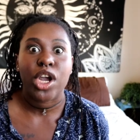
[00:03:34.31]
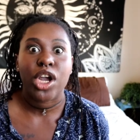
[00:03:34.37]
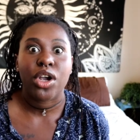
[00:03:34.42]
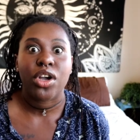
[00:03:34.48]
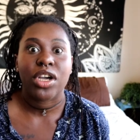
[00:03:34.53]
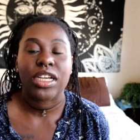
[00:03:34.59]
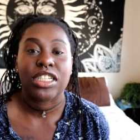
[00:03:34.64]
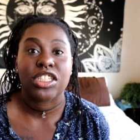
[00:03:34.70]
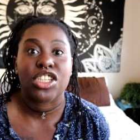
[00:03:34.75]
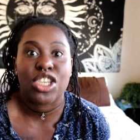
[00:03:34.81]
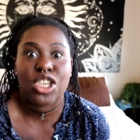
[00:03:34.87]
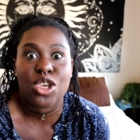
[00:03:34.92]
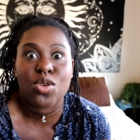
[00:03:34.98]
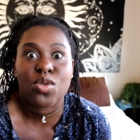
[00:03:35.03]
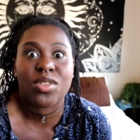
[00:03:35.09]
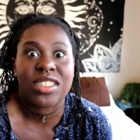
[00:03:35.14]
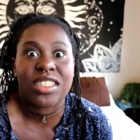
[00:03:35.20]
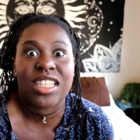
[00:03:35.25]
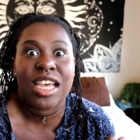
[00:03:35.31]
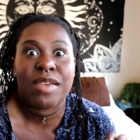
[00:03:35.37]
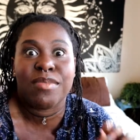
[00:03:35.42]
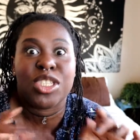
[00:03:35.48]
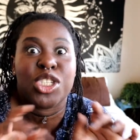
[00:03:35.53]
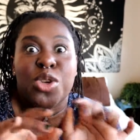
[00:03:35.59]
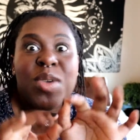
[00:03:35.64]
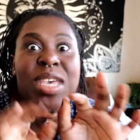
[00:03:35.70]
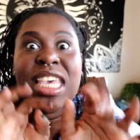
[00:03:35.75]
We're going to use
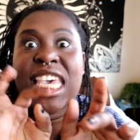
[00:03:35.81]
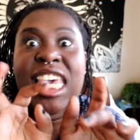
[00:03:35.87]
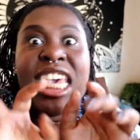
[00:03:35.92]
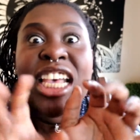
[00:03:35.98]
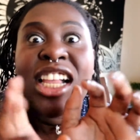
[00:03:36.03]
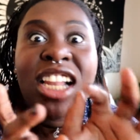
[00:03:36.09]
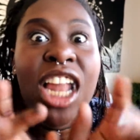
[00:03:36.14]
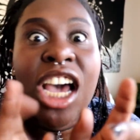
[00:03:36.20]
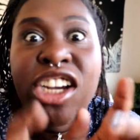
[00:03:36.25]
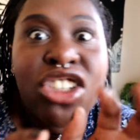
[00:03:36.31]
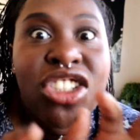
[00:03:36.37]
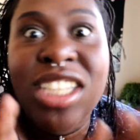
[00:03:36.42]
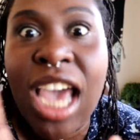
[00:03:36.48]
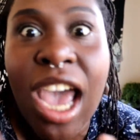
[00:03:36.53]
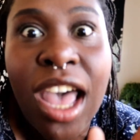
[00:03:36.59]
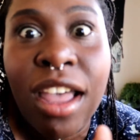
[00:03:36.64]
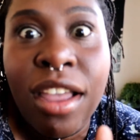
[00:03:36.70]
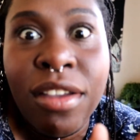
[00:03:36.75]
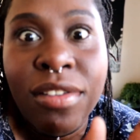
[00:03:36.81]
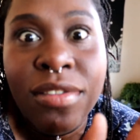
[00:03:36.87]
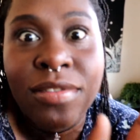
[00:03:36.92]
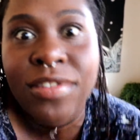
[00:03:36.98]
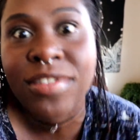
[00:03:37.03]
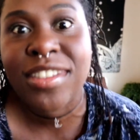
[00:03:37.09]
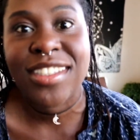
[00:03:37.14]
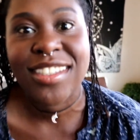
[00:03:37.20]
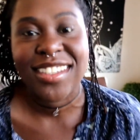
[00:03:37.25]
them to heal
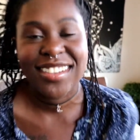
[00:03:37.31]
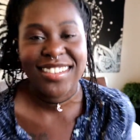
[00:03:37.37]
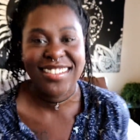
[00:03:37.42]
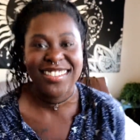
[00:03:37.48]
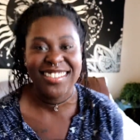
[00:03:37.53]
ourselves.